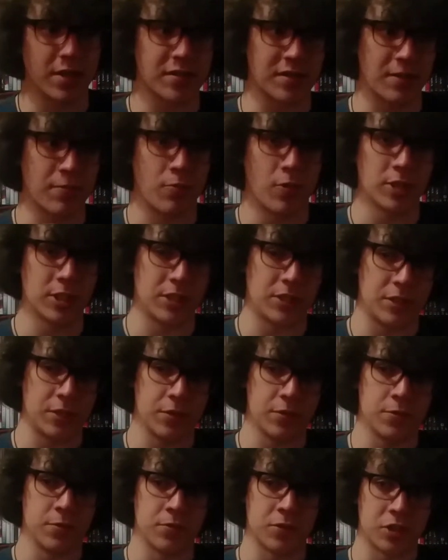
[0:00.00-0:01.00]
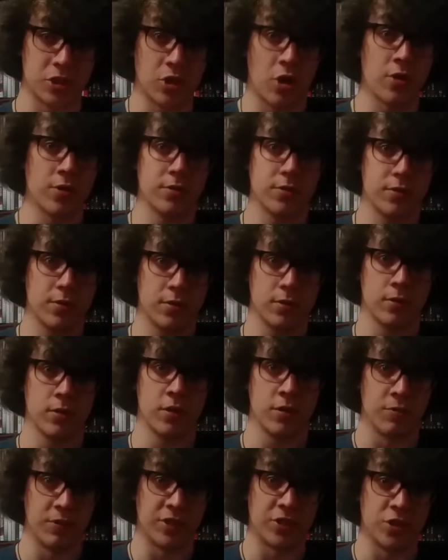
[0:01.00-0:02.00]
I wanted to start
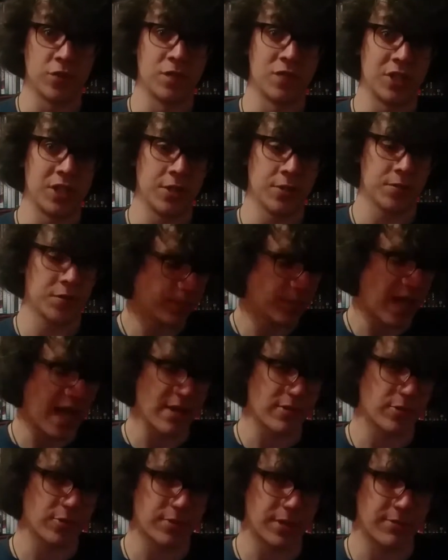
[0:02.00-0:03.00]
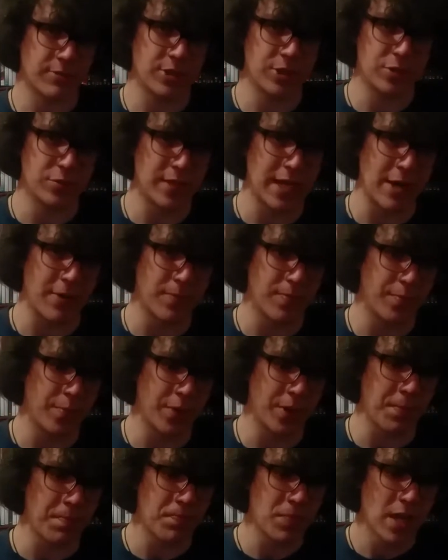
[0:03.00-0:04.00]
with 2 videos. I don't know what I want to do now,
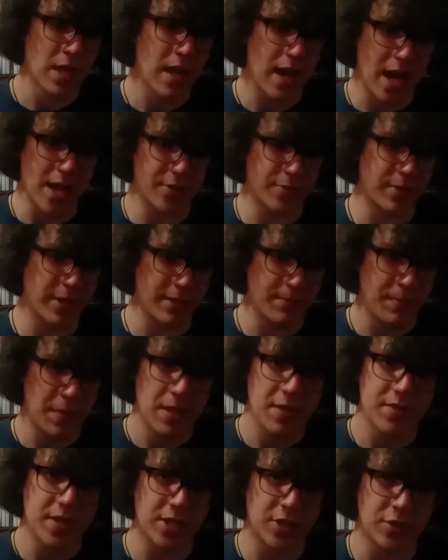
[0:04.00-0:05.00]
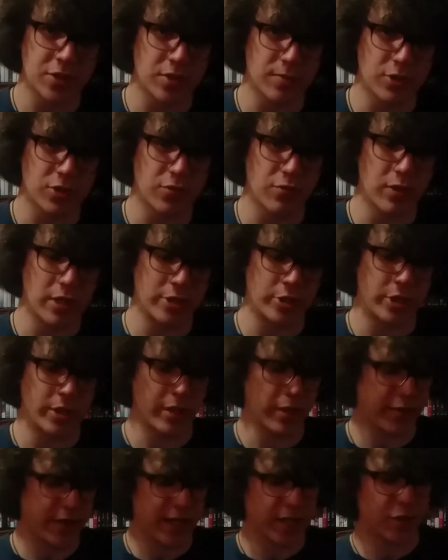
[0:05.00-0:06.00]
but either way, thank you so much for watching.
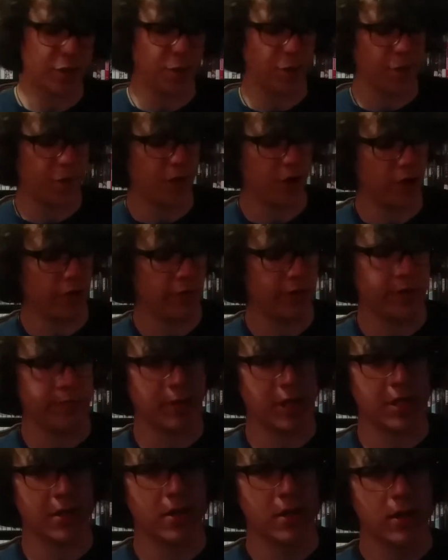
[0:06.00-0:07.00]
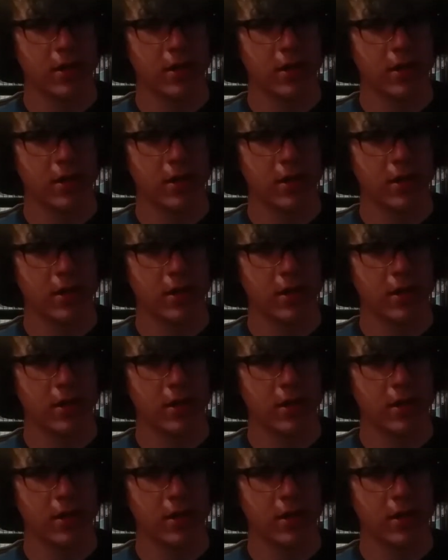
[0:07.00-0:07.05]
Thank you for following me